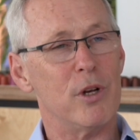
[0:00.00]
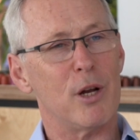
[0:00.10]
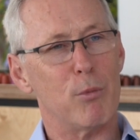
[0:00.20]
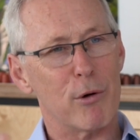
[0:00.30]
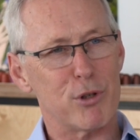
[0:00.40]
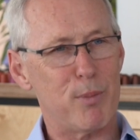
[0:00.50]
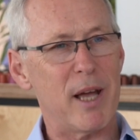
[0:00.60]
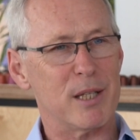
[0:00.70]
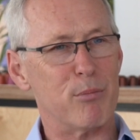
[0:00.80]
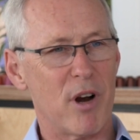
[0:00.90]
and
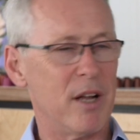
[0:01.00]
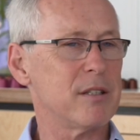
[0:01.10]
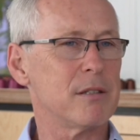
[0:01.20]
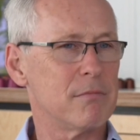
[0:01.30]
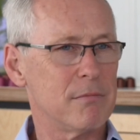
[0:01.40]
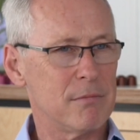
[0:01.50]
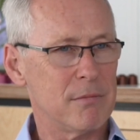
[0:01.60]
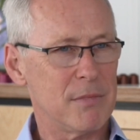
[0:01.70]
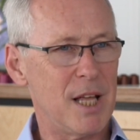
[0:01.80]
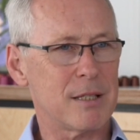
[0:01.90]
well-respected brand,
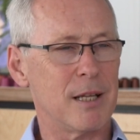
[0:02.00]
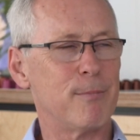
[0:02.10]
Nestle.